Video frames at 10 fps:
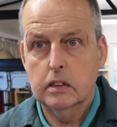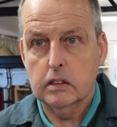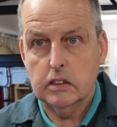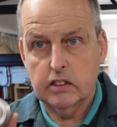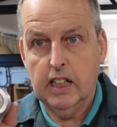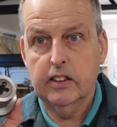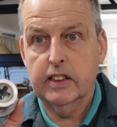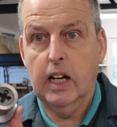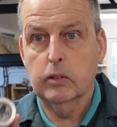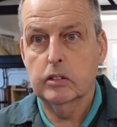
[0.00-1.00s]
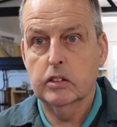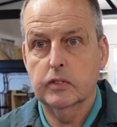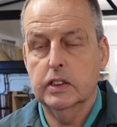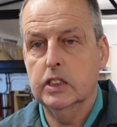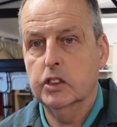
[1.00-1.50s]
It's 10,000ths
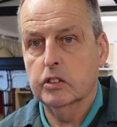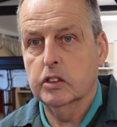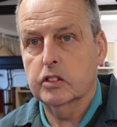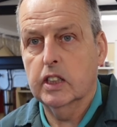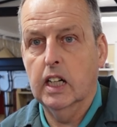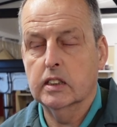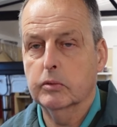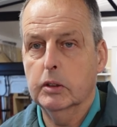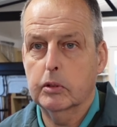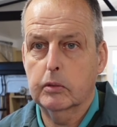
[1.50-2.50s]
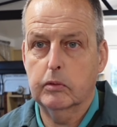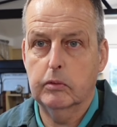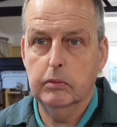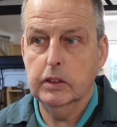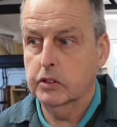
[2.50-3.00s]
of an inch undersize, and we
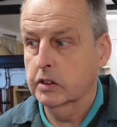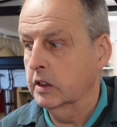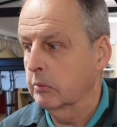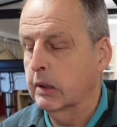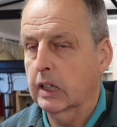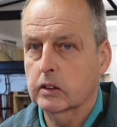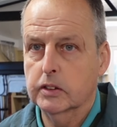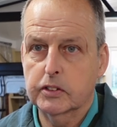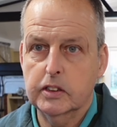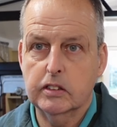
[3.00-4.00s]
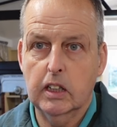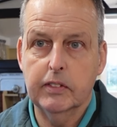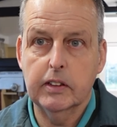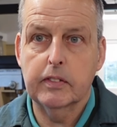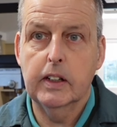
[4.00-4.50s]
turned it bang on
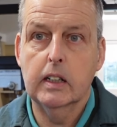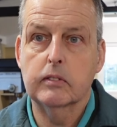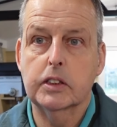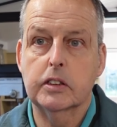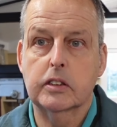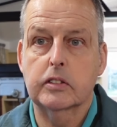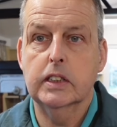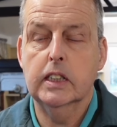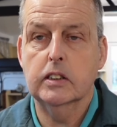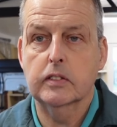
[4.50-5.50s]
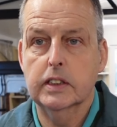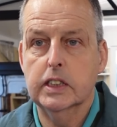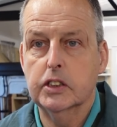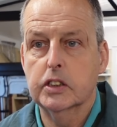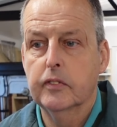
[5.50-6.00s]
375, which is 3/8 of an
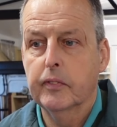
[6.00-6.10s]
inch.